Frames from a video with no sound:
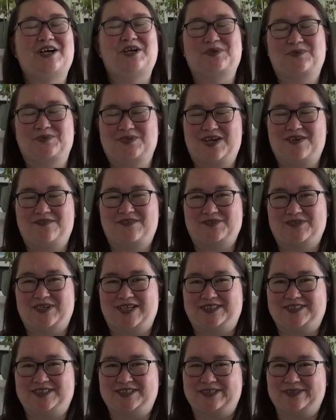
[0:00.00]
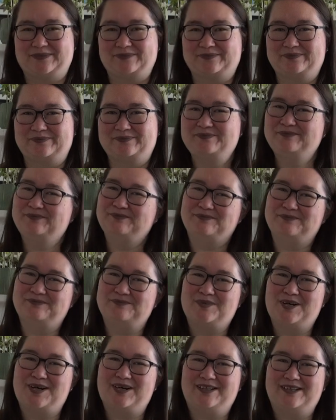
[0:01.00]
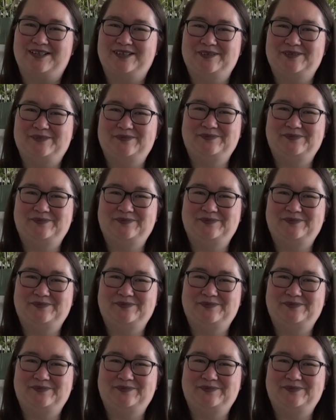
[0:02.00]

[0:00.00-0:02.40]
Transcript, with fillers: I hope you have a great time. Bye.